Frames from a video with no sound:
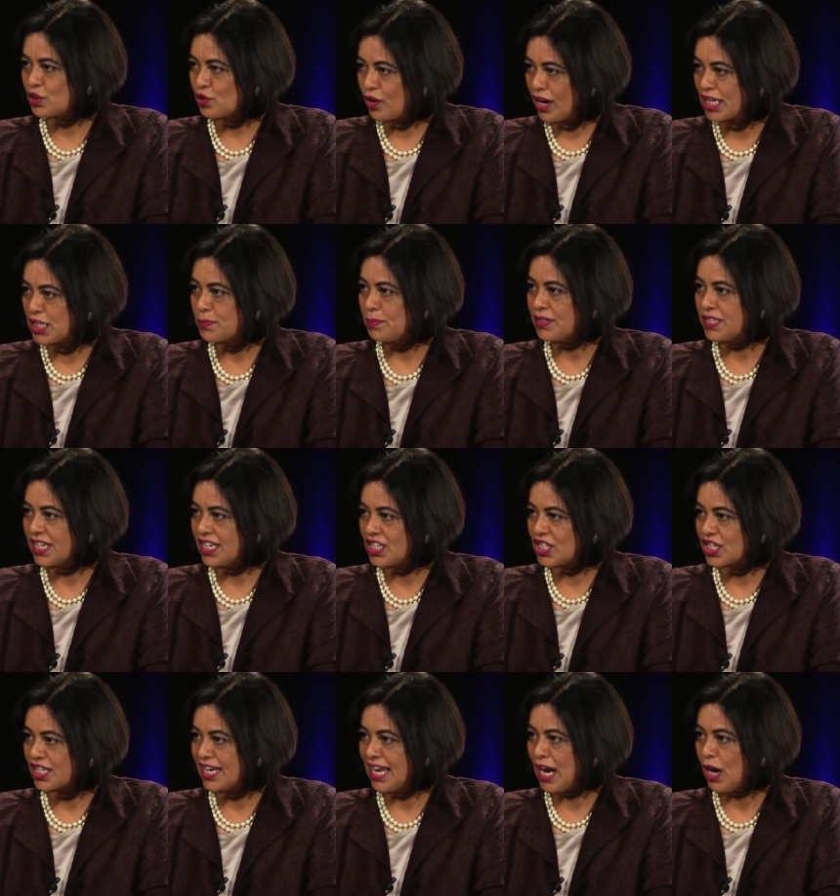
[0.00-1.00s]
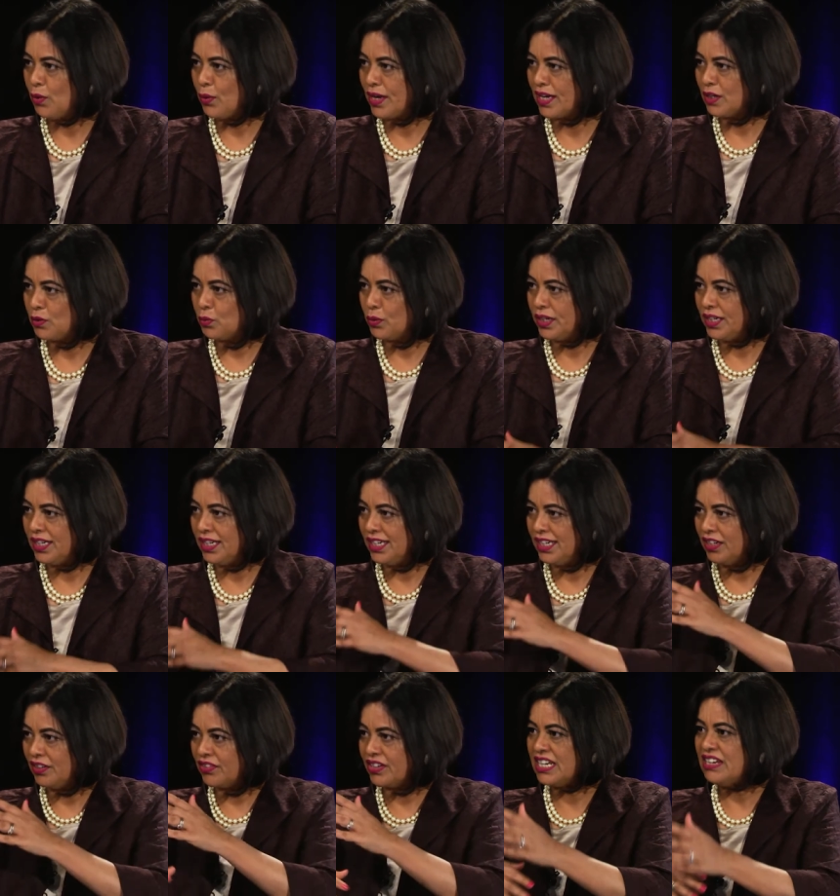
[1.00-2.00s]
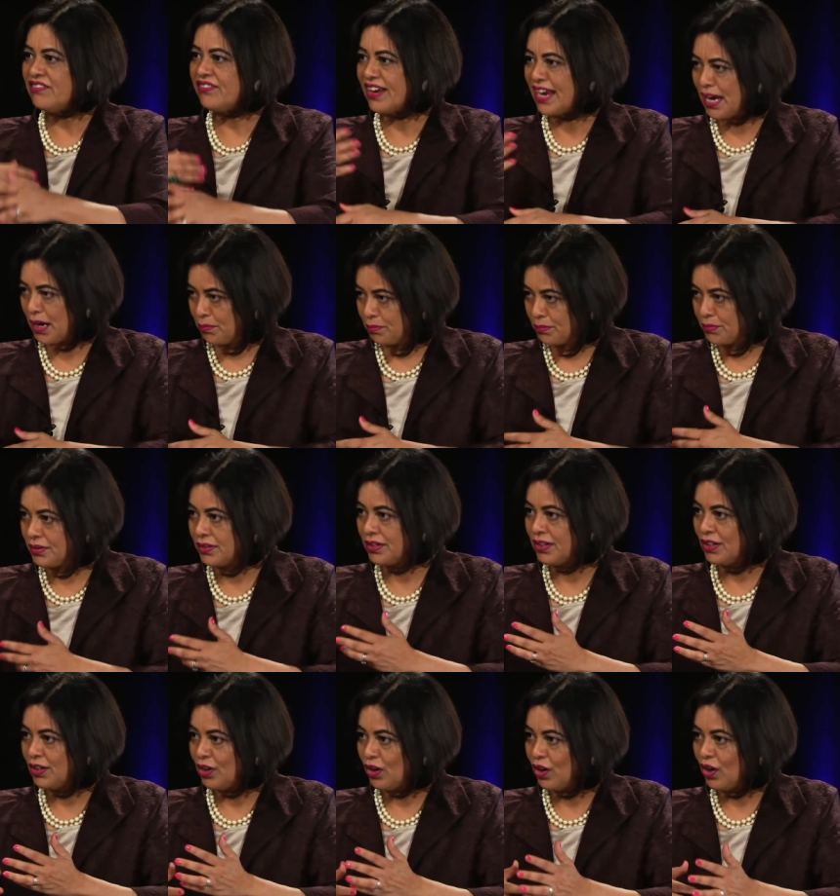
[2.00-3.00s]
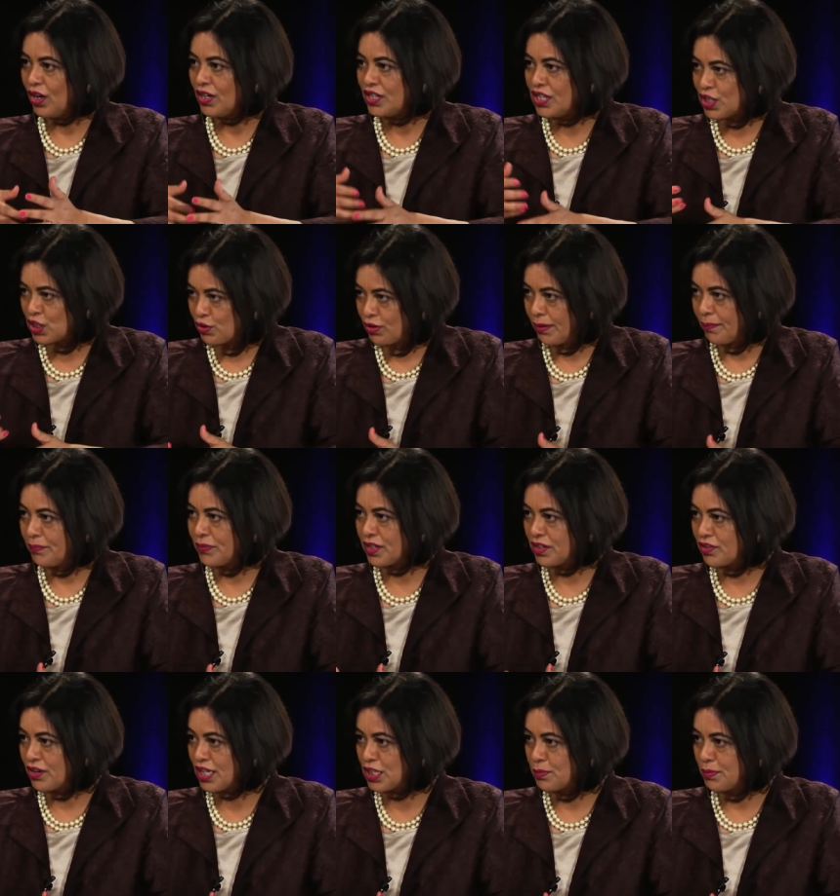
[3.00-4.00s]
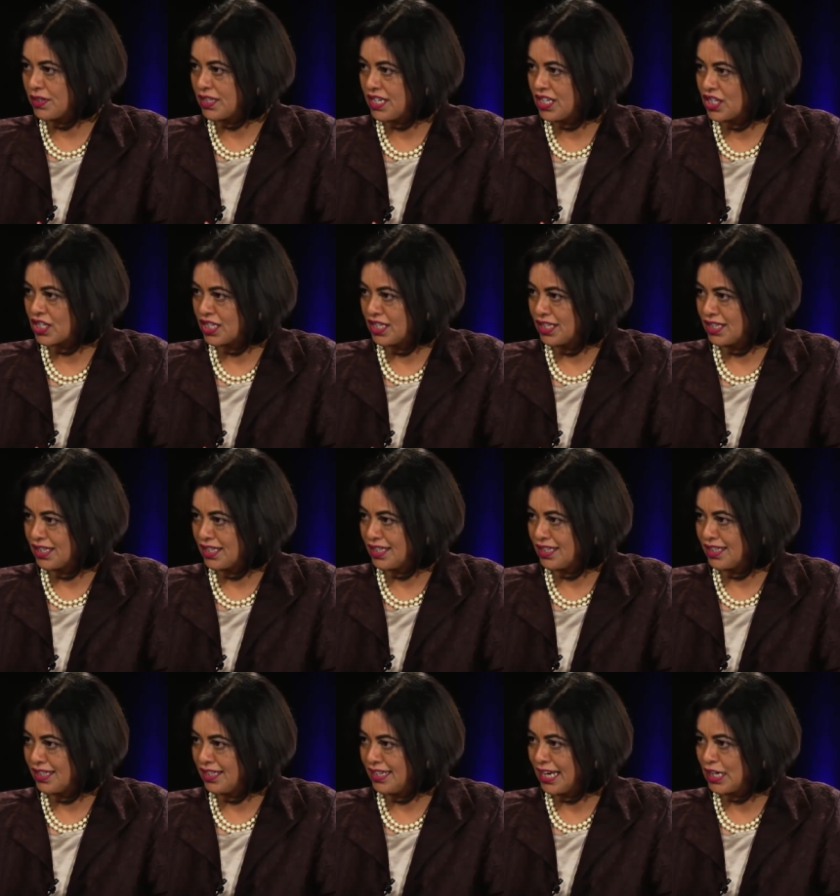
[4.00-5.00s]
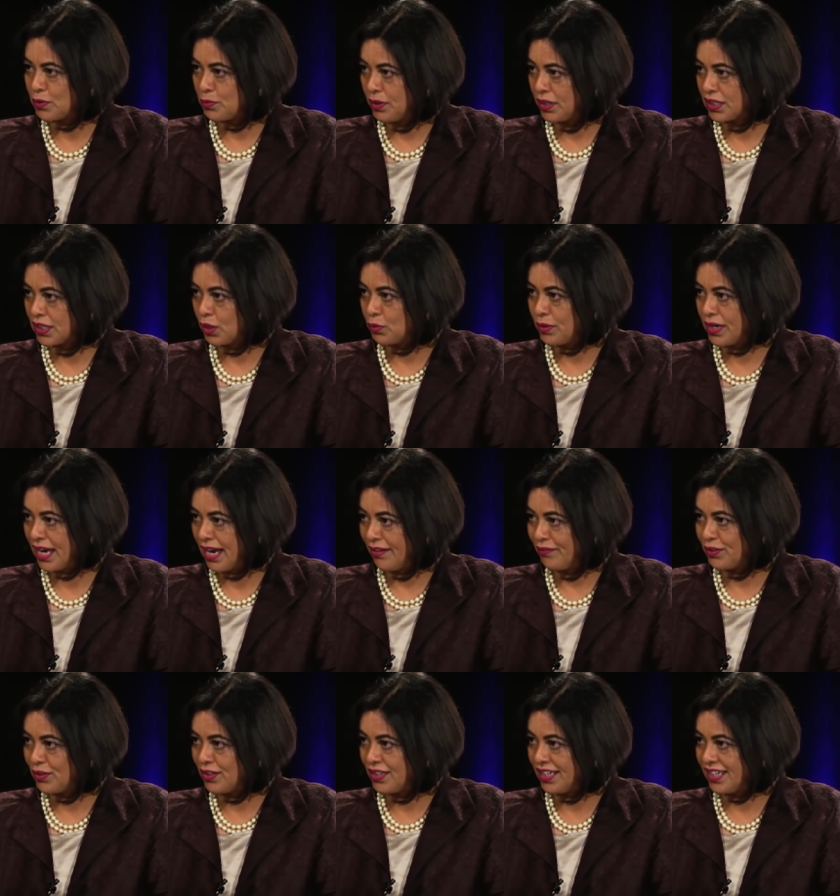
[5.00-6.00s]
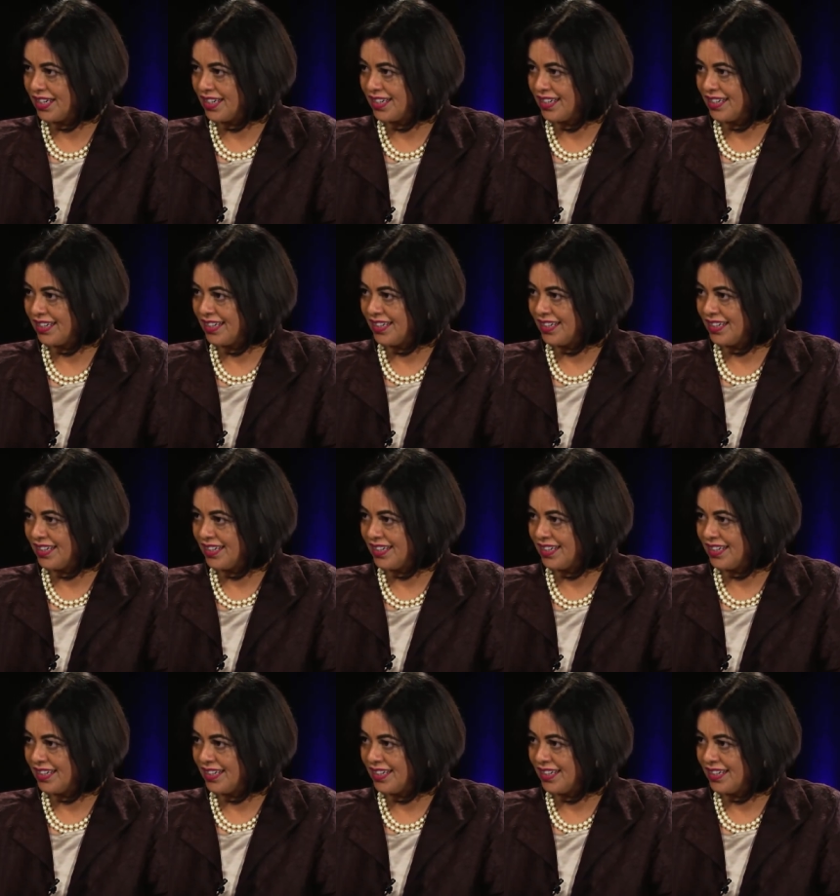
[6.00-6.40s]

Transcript: Transportation, how can we revamp or disrupt the transportation network that we have today?